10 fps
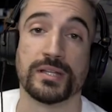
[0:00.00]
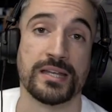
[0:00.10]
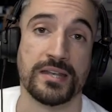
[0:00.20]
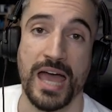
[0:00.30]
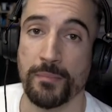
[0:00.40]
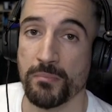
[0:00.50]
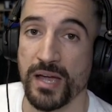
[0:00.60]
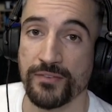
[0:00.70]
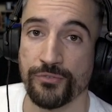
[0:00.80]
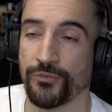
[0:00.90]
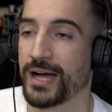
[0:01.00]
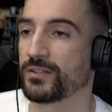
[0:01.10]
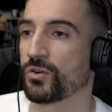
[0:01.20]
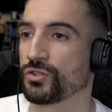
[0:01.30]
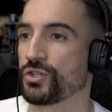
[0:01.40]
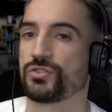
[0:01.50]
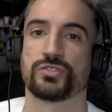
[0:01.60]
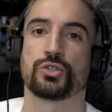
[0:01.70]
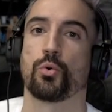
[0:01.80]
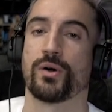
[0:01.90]
in an MMA fight or
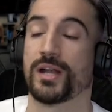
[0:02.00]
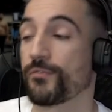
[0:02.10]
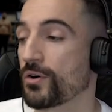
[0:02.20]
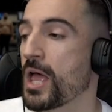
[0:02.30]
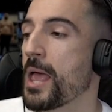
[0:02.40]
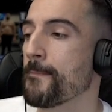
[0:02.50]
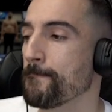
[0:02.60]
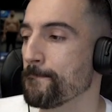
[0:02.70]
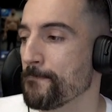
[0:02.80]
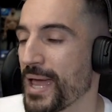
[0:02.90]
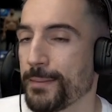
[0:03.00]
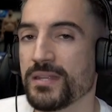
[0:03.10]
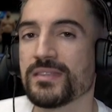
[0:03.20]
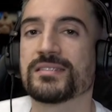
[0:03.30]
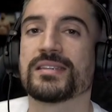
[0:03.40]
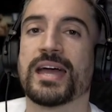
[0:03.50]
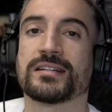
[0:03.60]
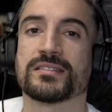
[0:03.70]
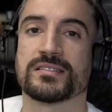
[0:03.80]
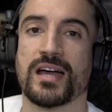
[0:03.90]
jiu-jitsu or whatever, maybe this
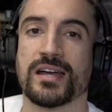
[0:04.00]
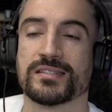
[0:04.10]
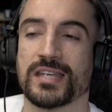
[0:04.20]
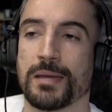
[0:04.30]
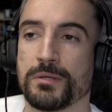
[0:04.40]
exercise can